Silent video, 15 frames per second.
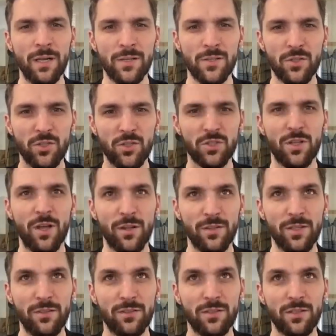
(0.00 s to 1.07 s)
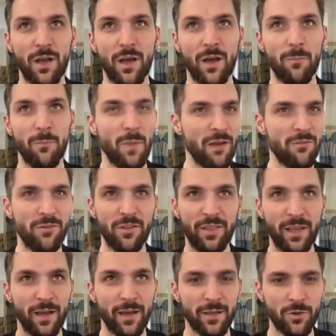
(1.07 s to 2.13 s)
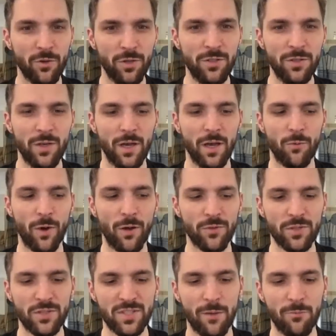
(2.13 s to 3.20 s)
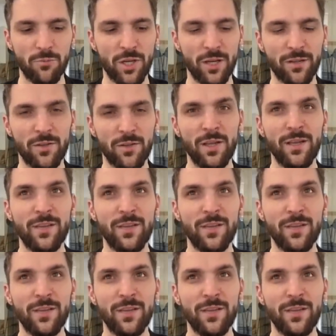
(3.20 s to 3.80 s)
studied everything I could around the subject,